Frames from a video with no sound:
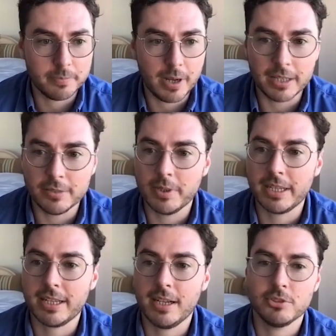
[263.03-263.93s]
But
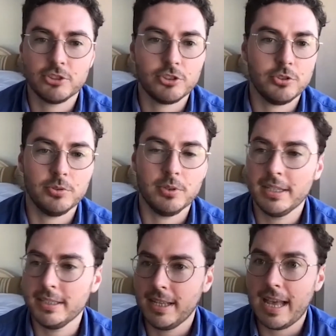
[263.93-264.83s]
when it comes to,
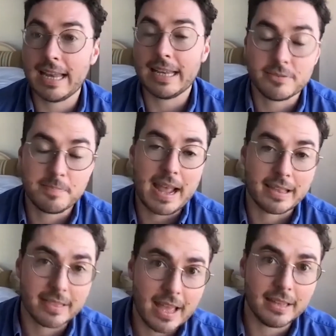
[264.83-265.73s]
at least
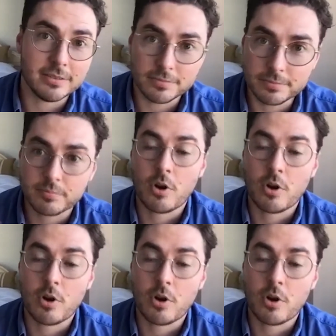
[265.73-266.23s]
back then,